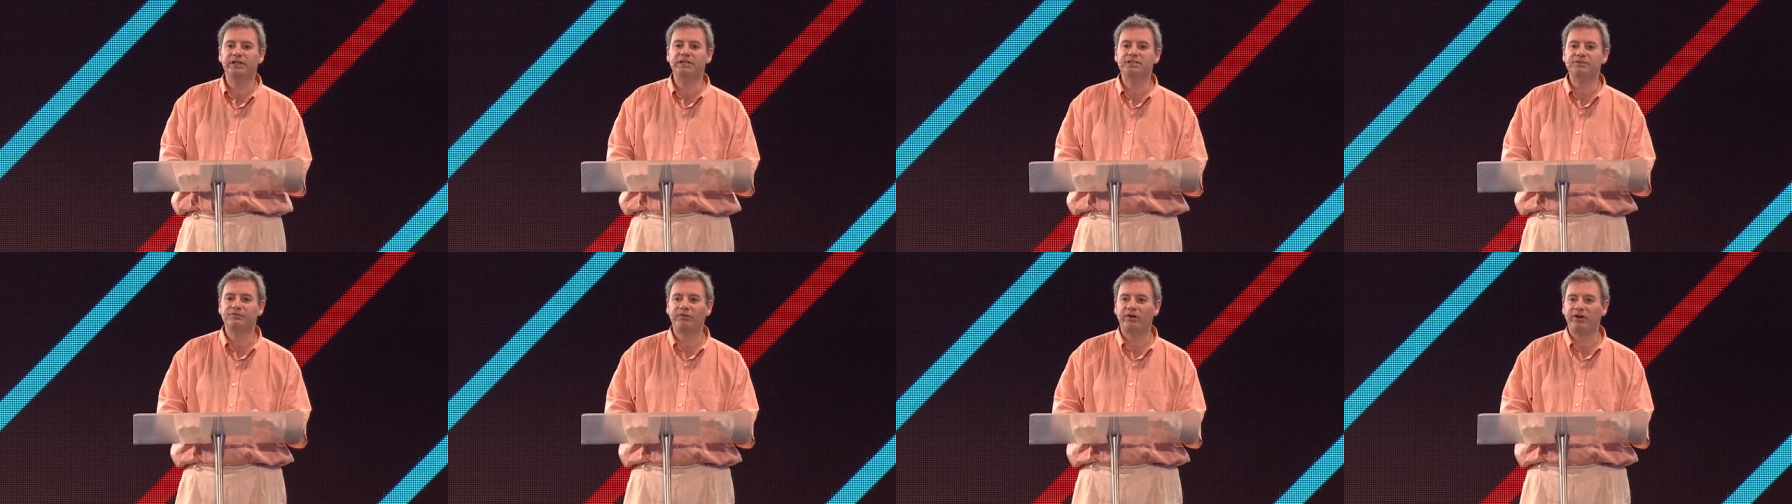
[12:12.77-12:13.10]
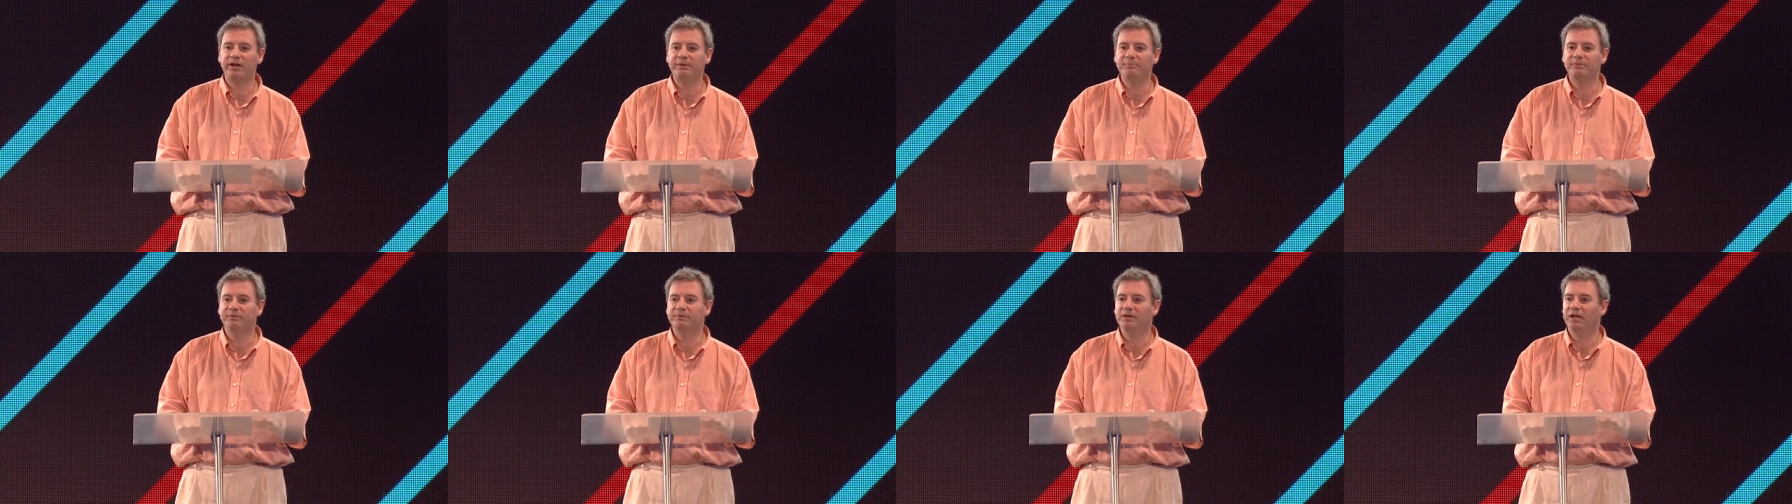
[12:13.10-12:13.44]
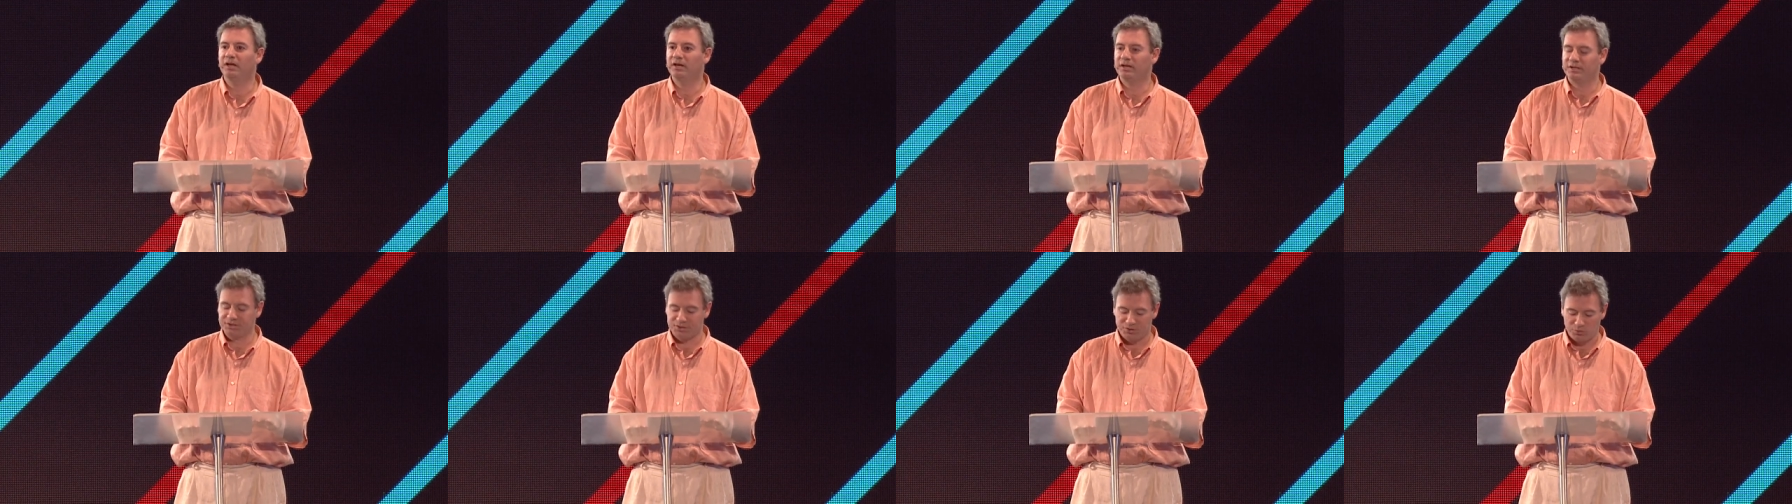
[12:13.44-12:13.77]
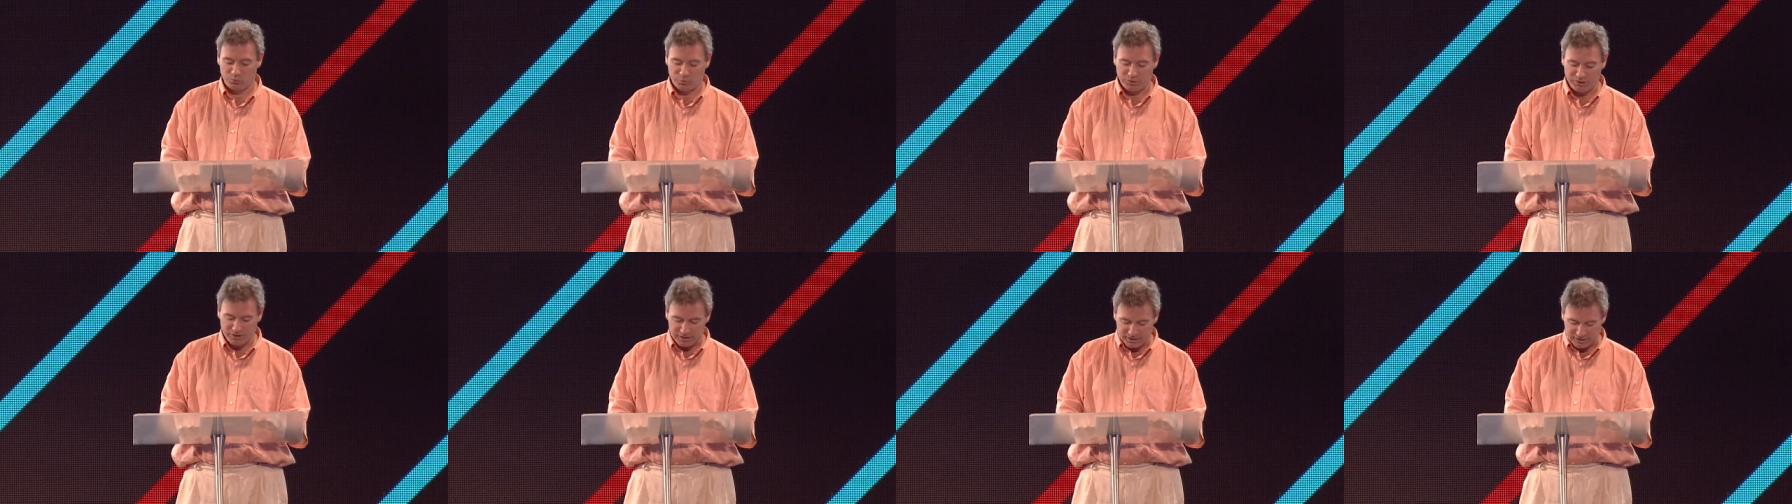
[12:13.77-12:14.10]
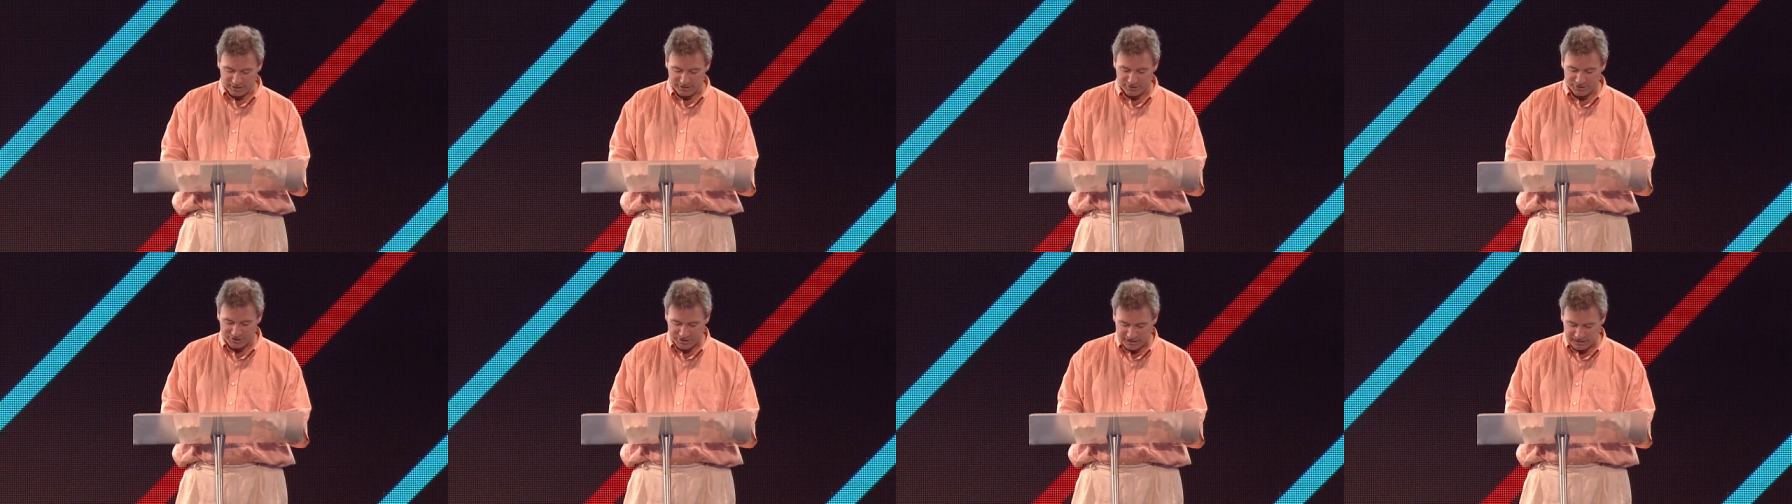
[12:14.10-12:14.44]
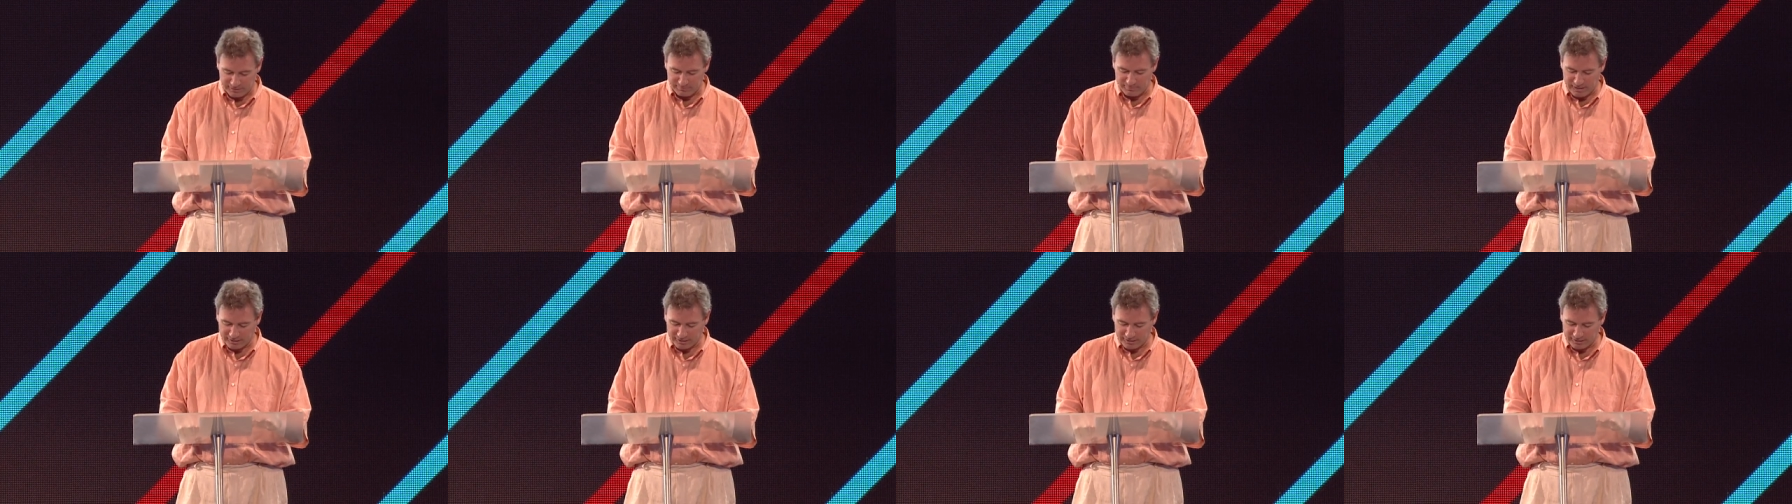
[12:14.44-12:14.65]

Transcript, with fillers: His very last words in